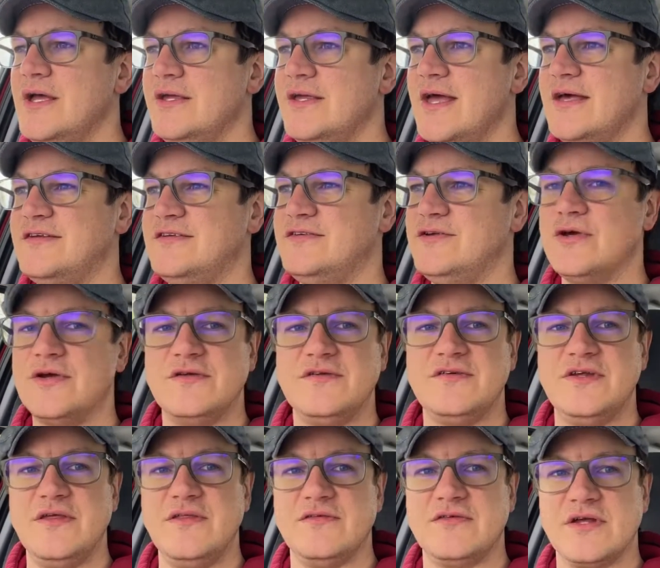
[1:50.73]
Yes, you can
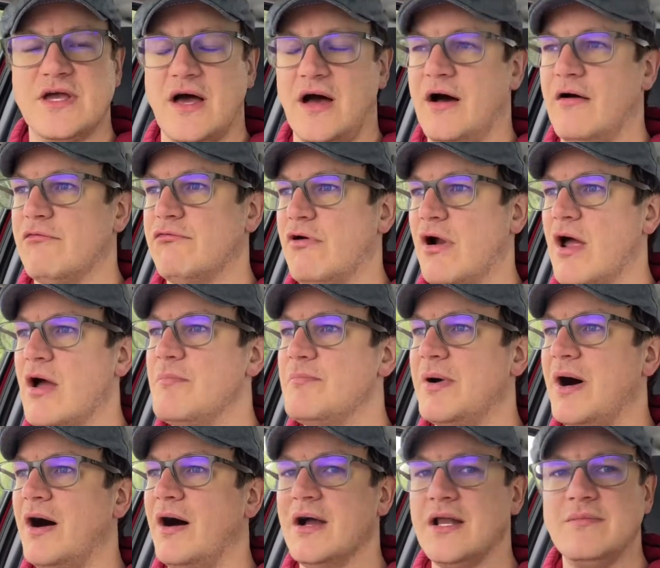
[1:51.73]
see there's a car right up
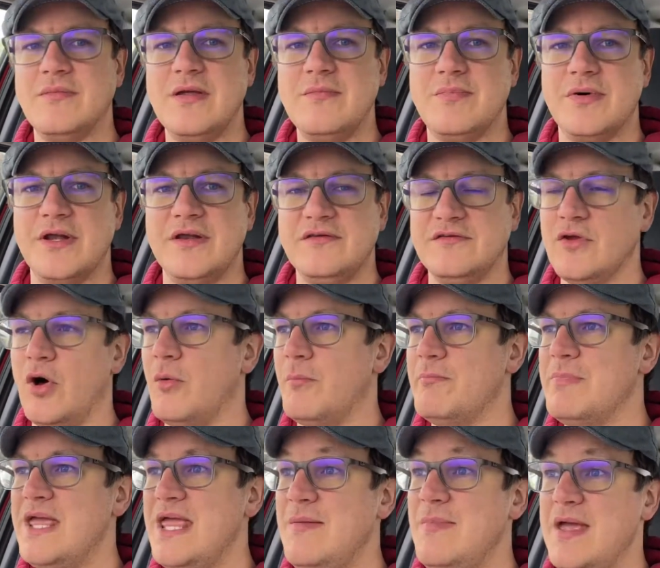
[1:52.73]
behind me, but it's not
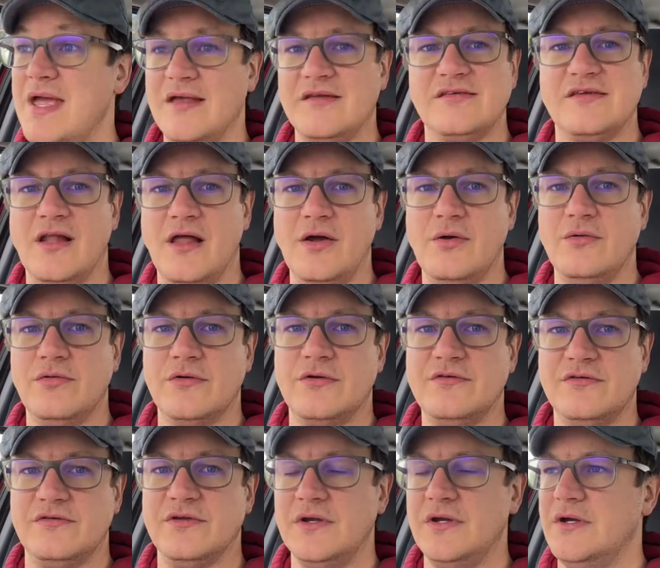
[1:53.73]
me being slow.
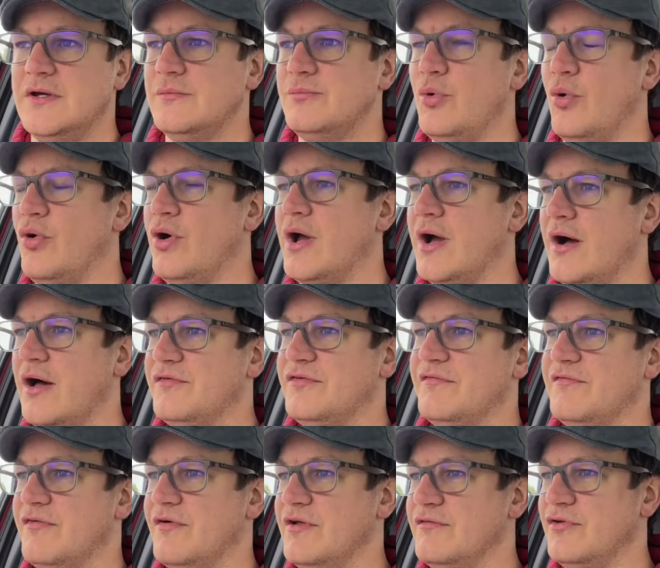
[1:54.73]
There's more cars
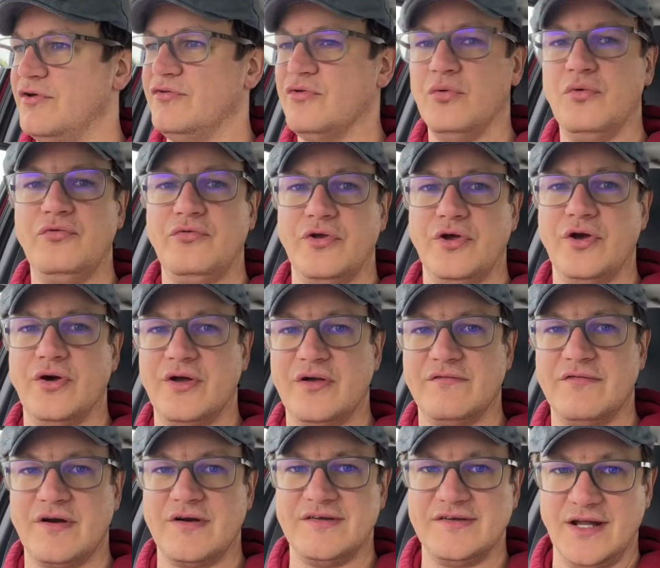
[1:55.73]
in front of us also
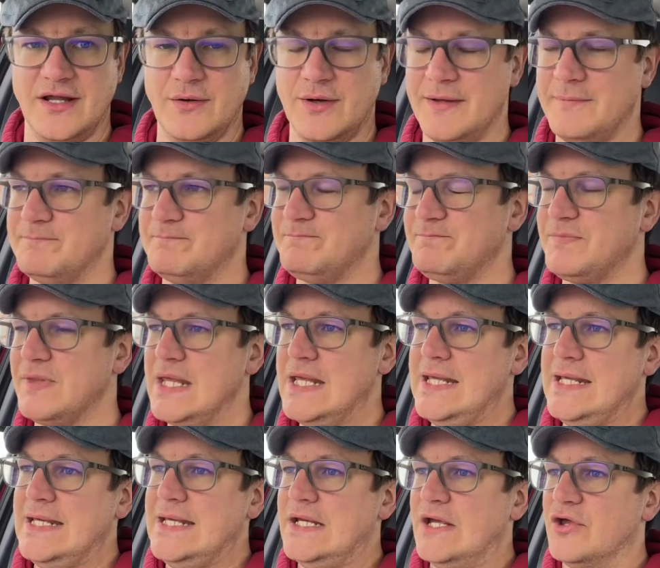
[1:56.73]
going very slowly.
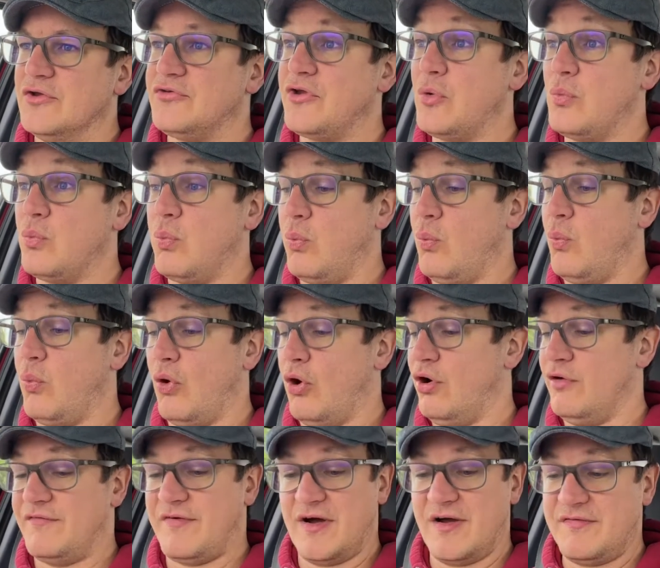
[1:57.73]
So what
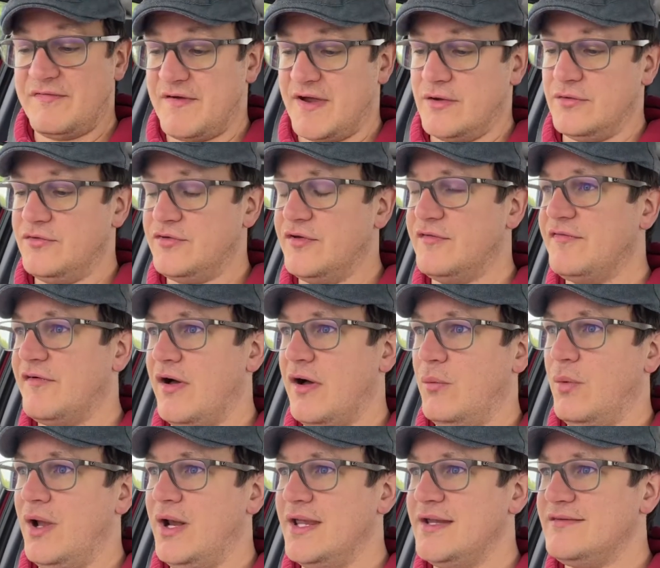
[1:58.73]
have I found so
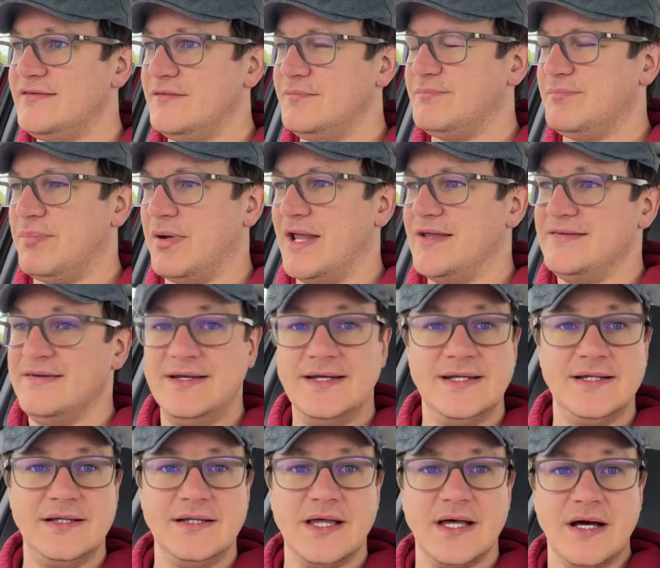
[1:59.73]
far? Well, it's a pleasant
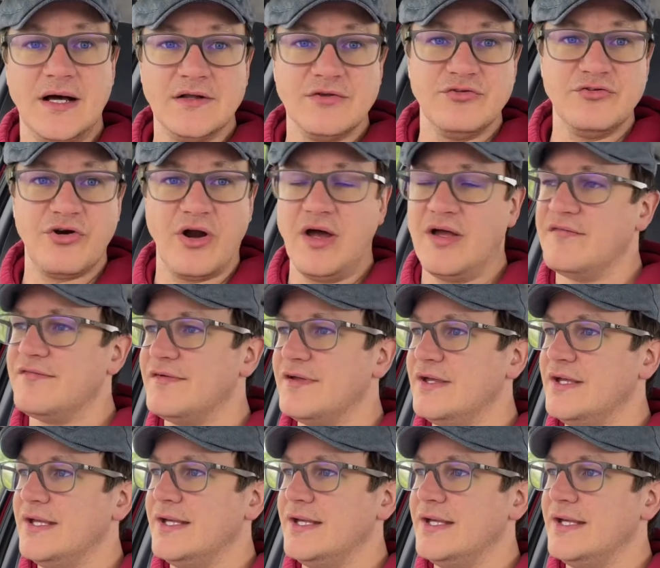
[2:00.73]
little car to drive.